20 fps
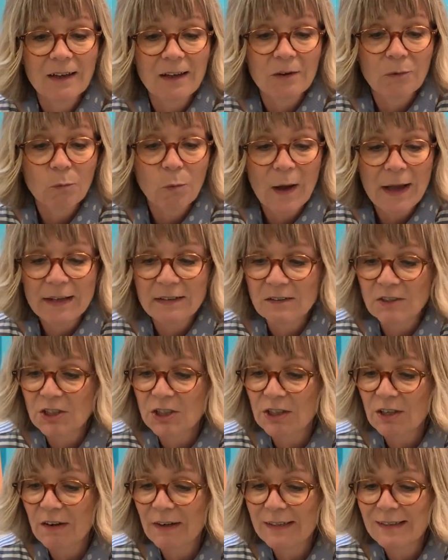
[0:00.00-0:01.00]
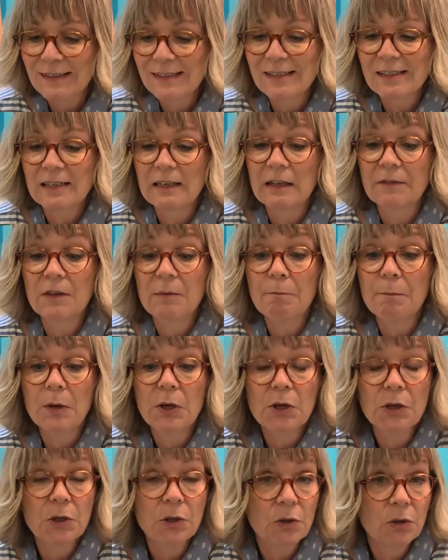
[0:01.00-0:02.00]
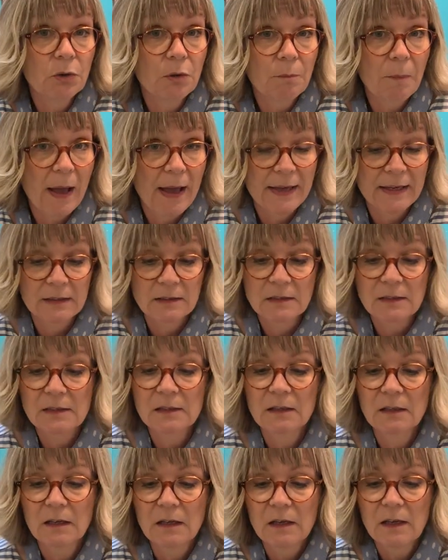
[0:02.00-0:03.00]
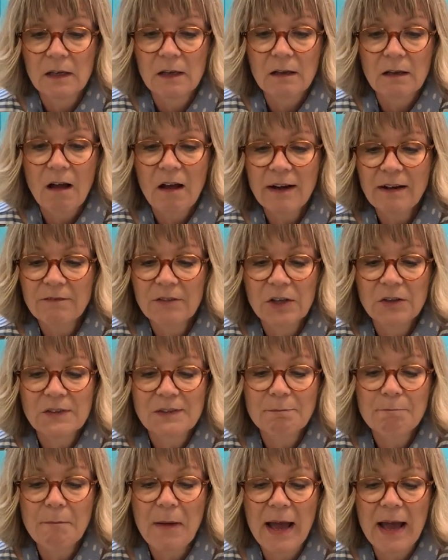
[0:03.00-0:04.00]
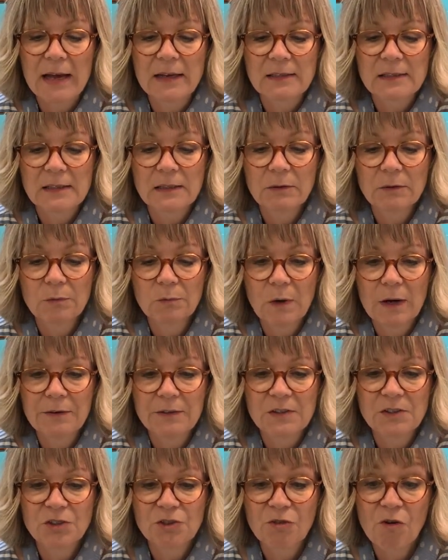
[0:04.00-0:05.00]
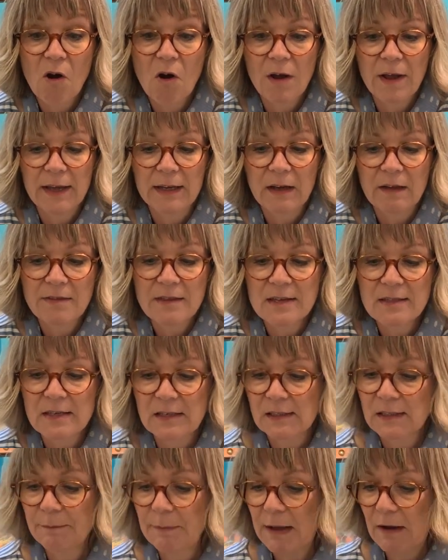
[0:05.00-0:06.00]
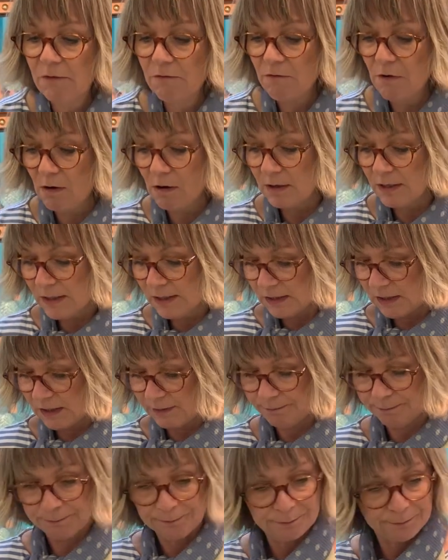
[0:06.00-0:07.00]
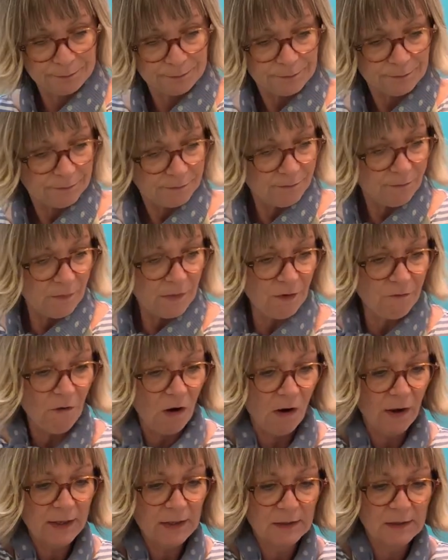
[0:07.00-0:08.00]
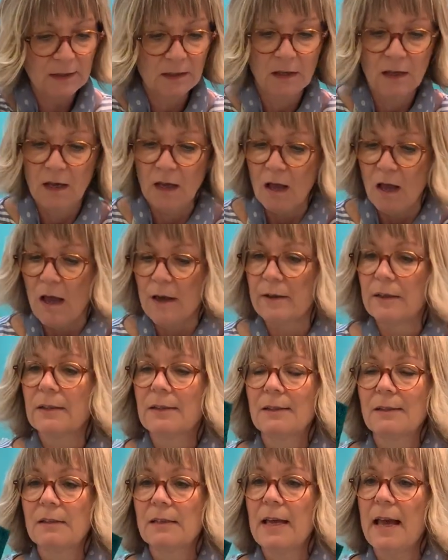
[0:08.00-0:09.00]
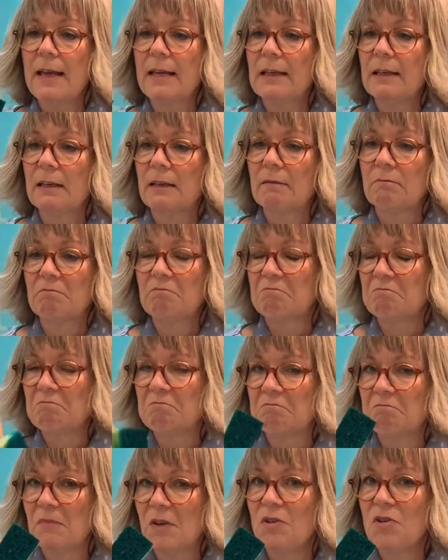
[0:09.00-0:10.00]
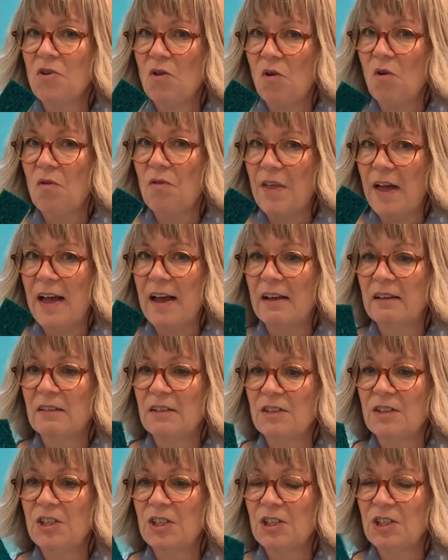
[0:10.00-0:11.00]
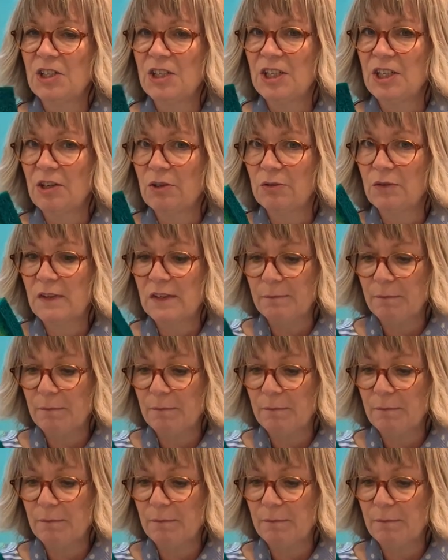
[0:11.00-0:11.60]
and wet and shiny still, and the blue paint kind of goes matte where it's drying. I think that's about right. Right, take not that dirty old